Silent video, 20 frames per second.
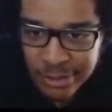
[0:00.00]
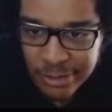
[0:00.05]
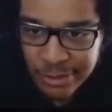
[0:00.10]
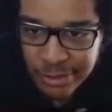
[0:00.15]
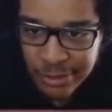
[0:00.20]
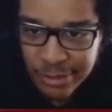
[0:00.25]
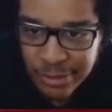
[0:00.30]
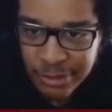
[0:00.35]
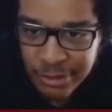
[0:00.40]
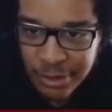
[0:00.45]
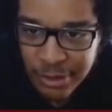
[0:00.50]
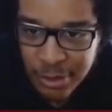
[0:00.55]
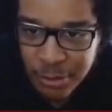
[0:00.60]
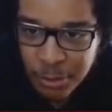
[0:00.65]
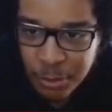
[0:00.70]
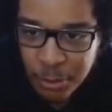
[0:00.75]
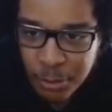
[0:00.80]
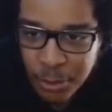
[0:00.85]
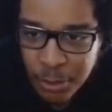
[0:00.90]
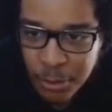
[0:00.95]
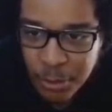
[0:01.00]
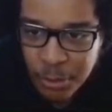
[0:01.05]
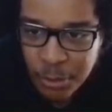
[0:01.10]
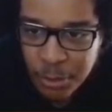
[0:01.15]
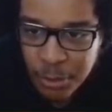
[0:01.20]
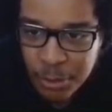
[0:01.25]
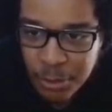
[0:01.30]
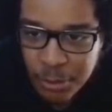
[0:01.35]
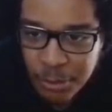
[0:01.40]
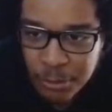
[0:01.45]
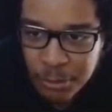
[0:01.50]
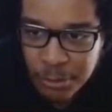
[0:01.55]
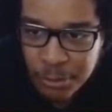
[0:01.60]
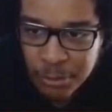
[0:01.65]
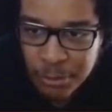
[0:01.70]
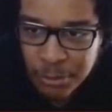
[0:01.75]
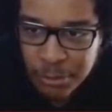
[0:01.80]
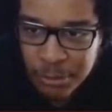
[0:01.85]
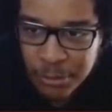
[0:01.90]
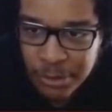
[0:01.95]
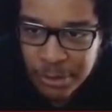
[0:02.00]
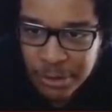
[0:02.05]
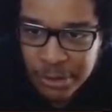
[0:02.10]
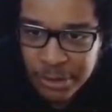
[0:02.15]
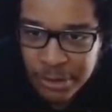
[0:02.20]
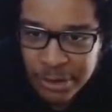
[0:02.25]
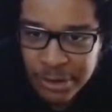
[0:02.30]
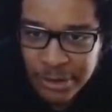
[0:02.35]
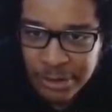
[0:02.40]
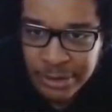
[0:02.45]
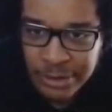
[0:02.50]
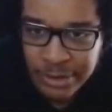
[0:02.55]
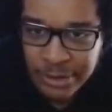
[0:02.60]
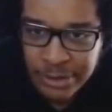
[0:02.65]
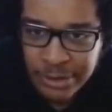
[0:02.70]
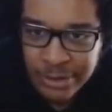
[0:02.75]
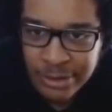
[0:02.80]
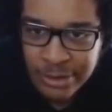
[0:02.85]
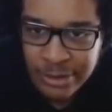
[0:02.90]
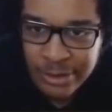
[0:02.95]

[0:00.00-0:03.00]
Oh, oh, oh, oh. I think bro get